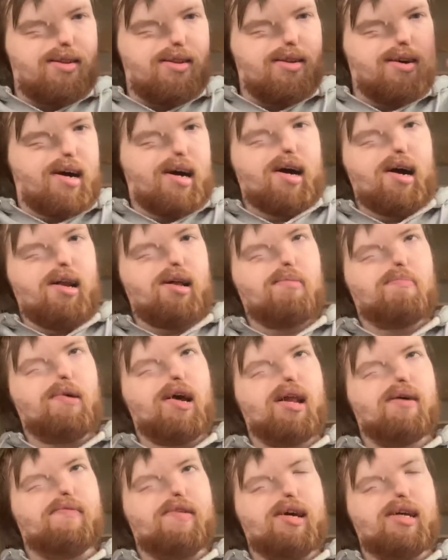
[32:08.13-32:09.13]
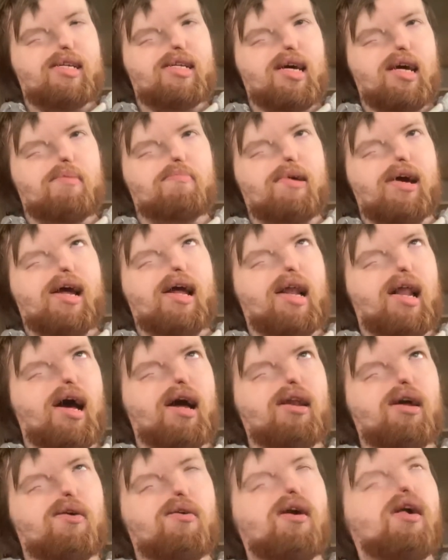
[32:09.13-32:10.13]
A little bit of a tidbit, and
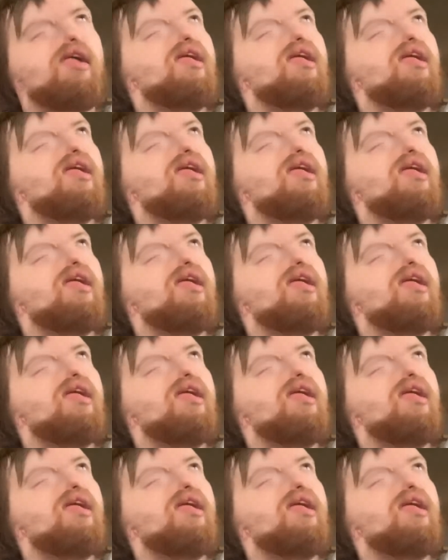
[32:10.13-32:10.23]
I know.